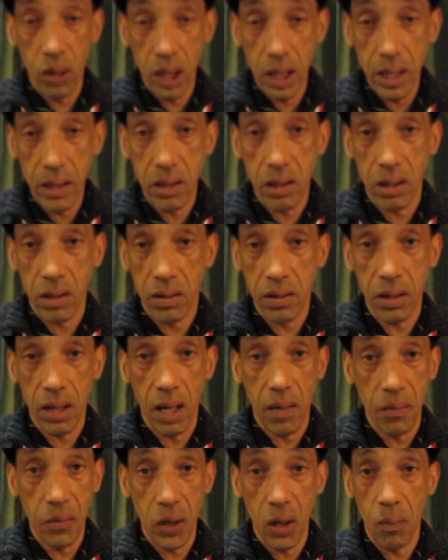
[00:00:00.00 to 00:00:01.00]
religious,
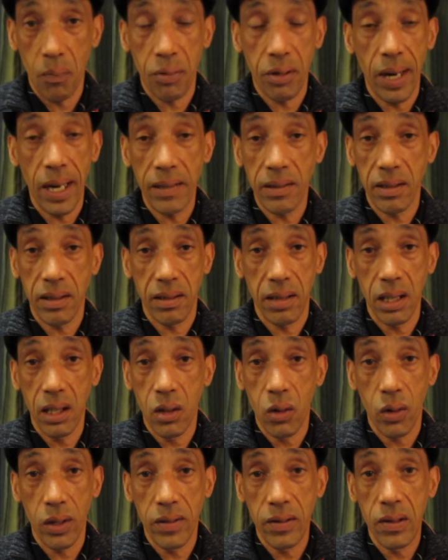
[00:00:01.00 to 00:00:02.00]
I'm not practicing
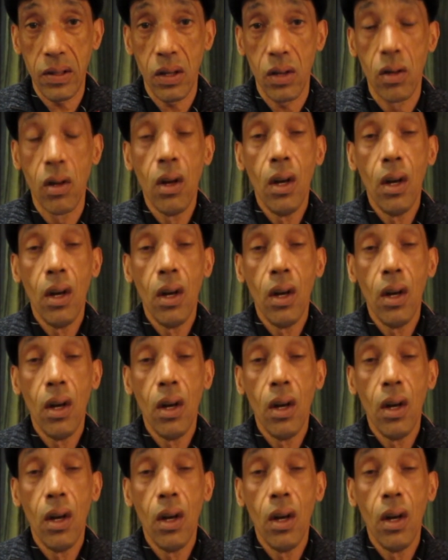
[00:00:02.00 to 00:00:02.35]
Christian,